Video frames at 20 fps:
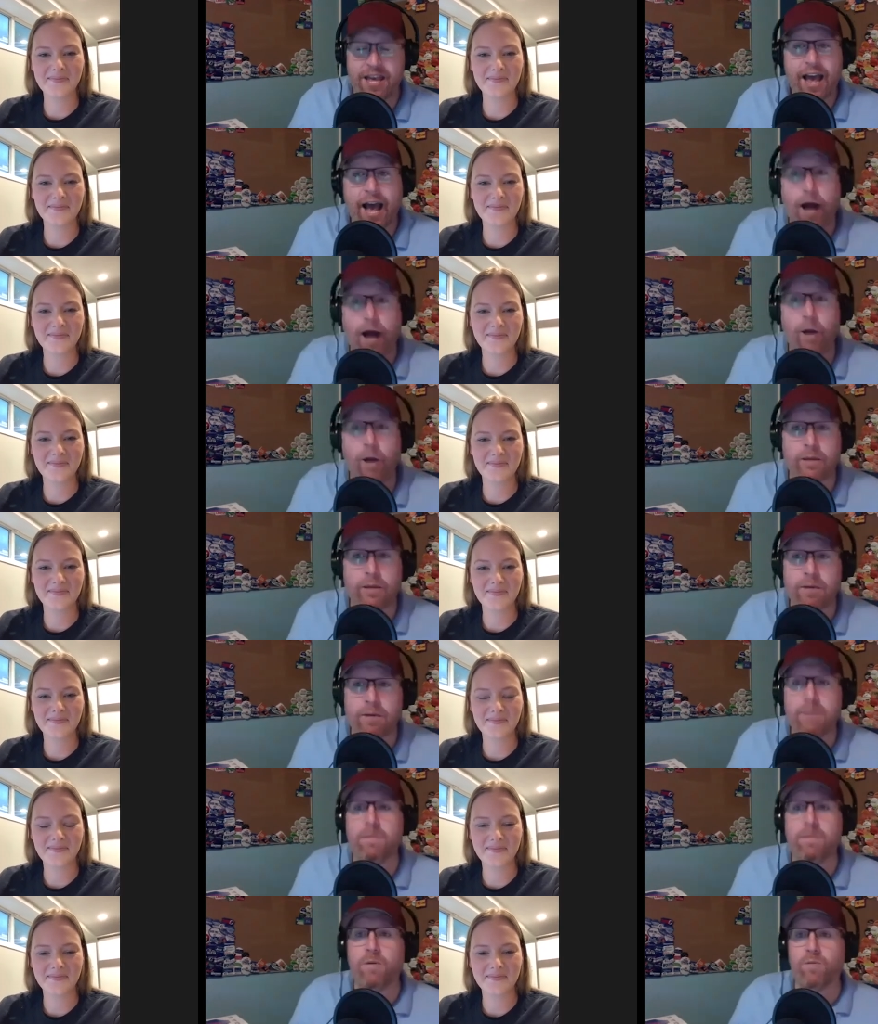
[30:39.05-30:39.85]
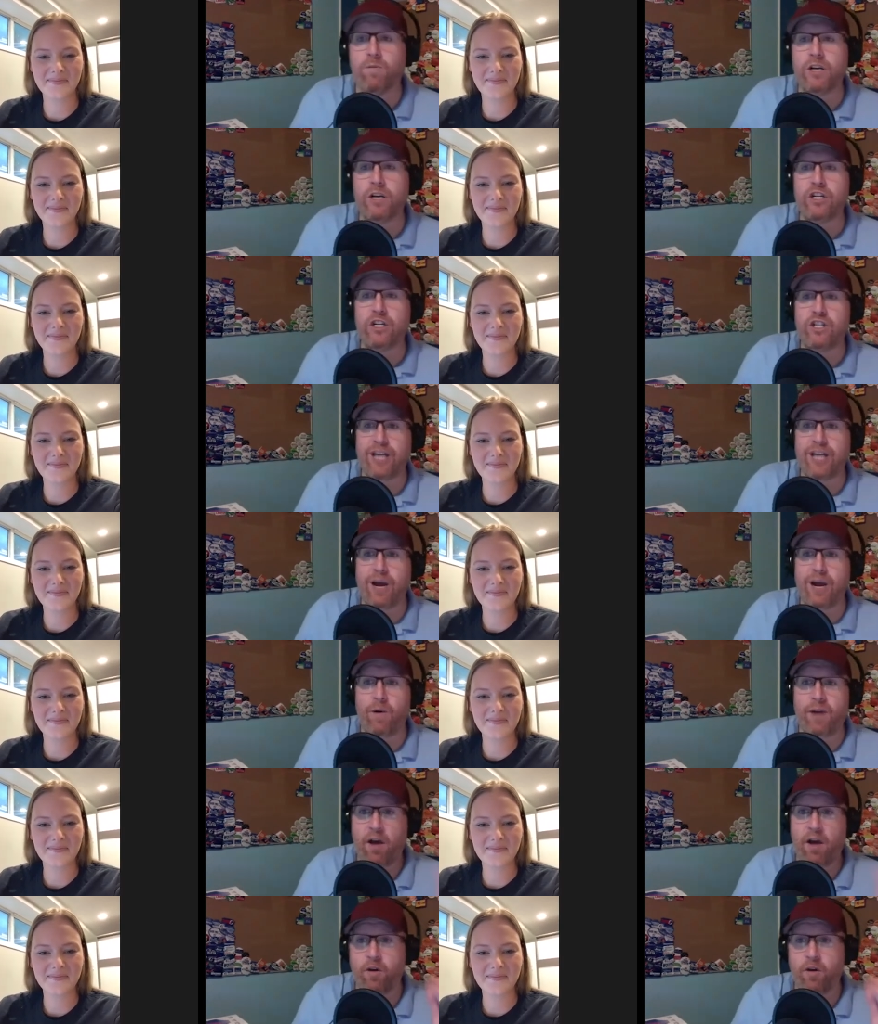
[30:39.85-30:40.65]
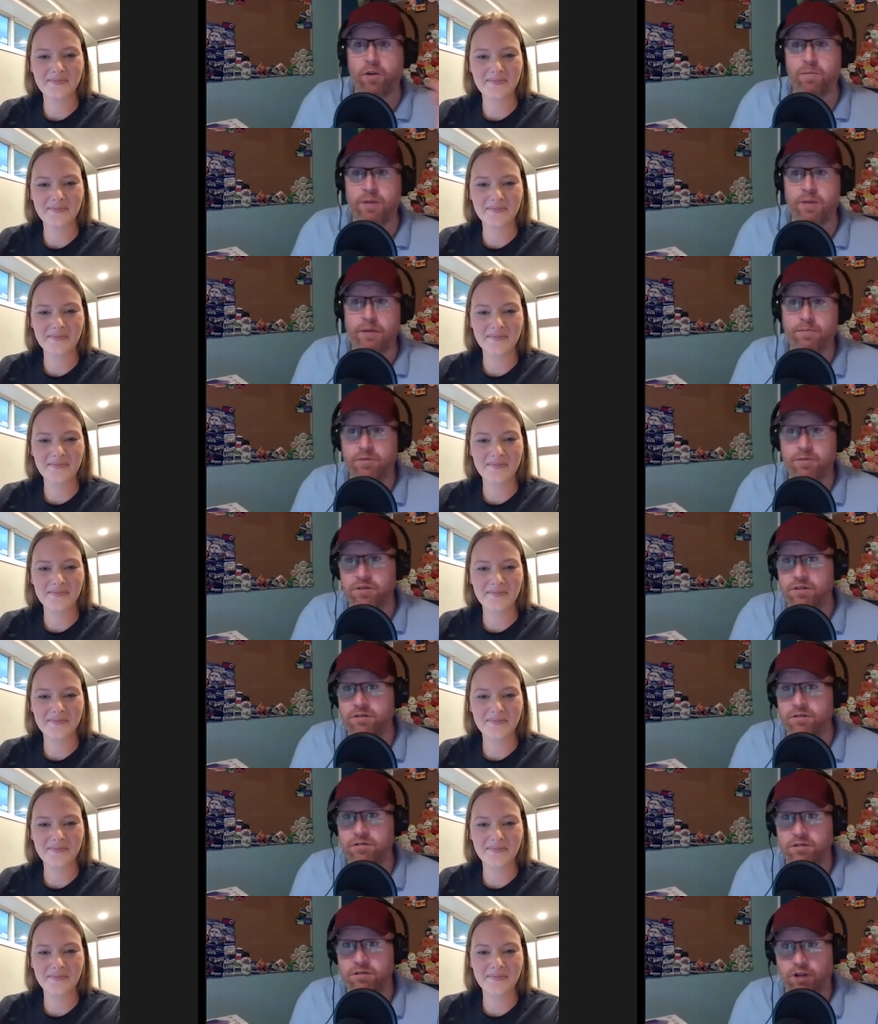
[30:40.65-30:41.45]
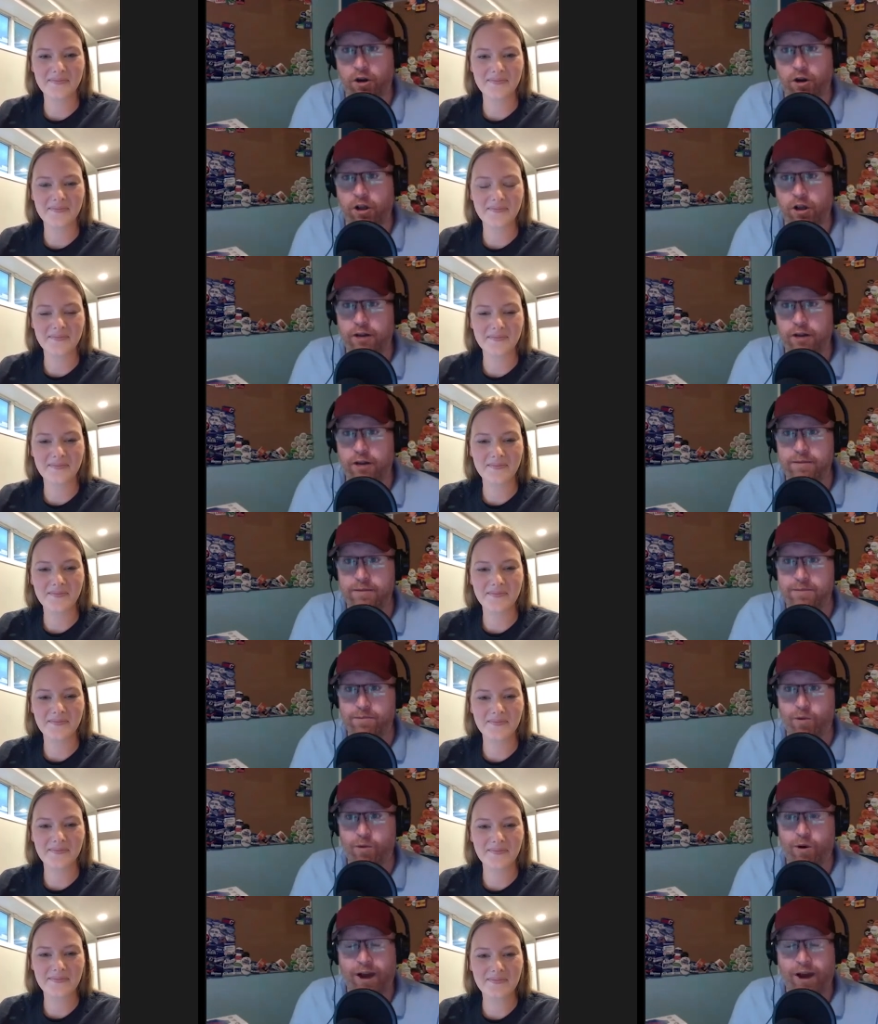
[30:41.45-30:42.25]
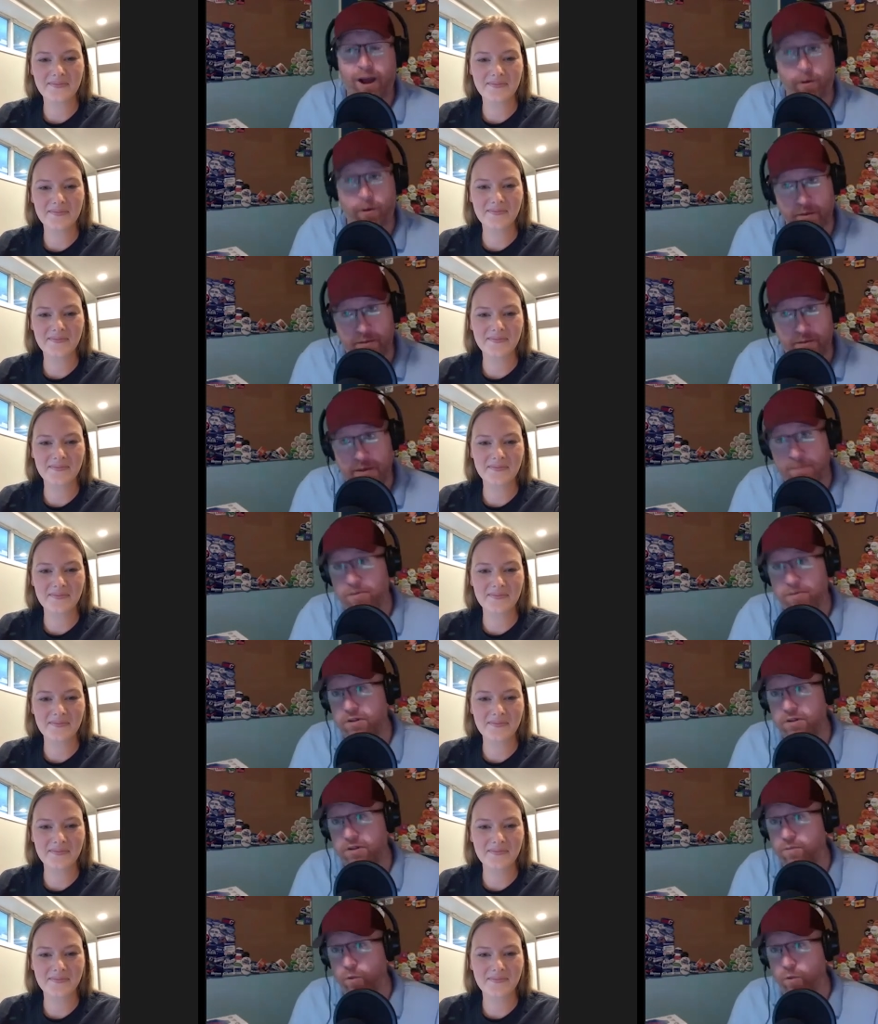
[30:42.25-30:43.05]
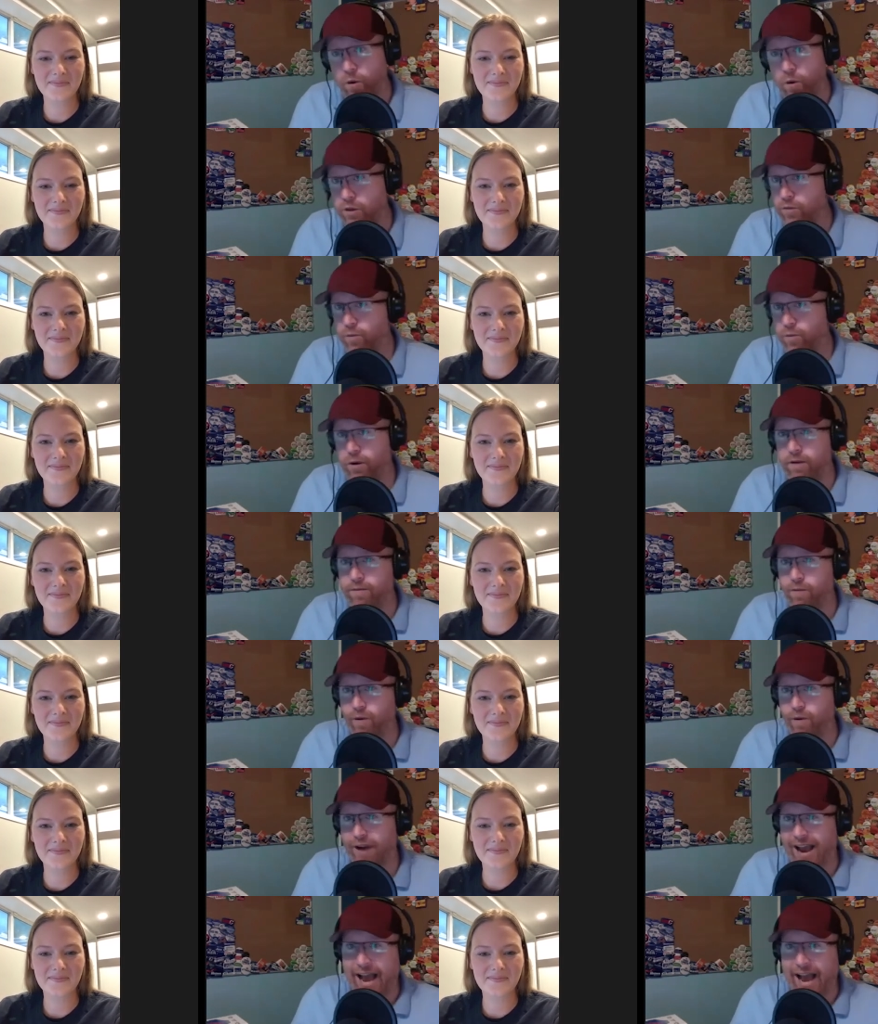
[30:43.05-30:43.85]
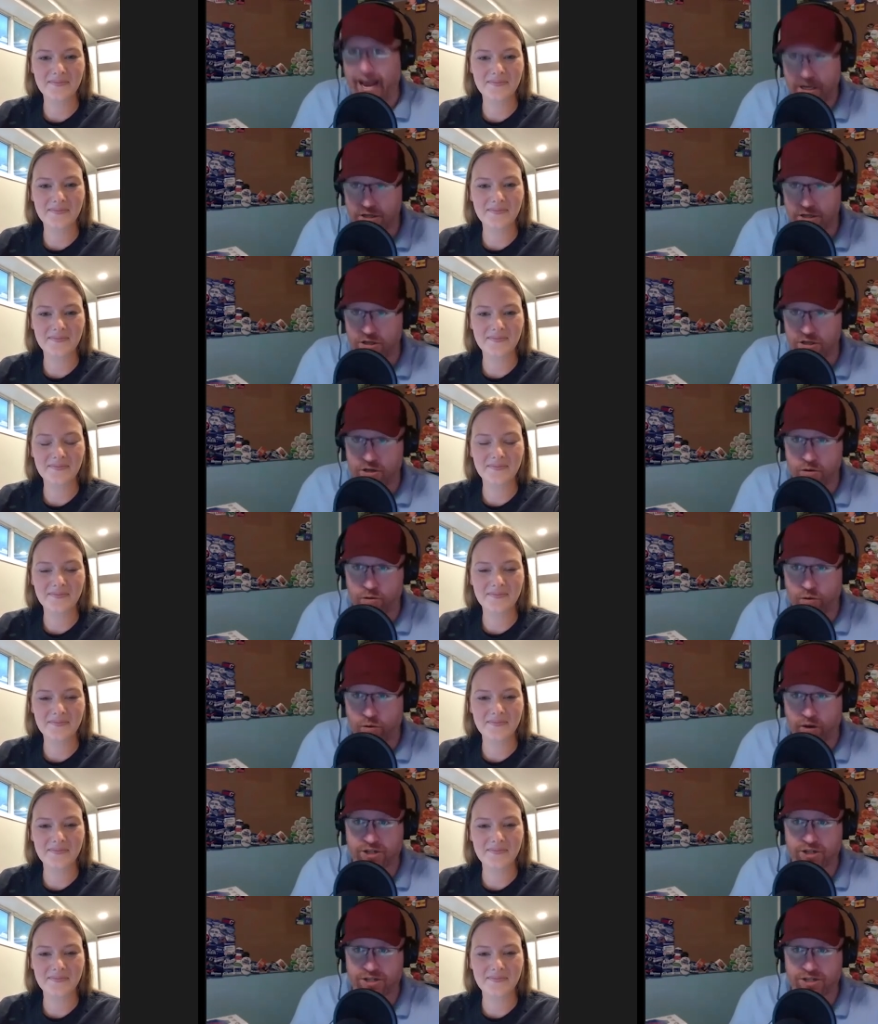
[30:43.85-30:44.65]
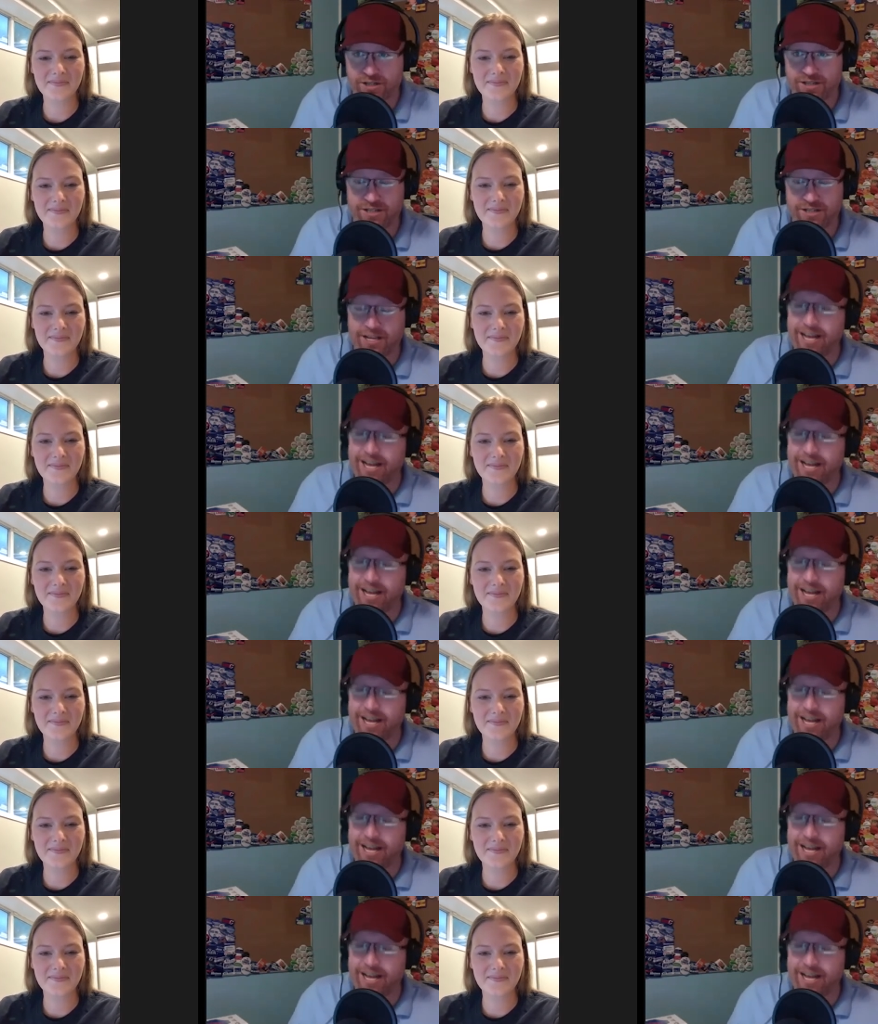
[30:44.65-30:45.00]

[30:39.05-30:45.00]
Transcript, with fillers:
Speaker 1: How can people reach out? How can people learn a little bit more? How can people of Ward three and four ask you questions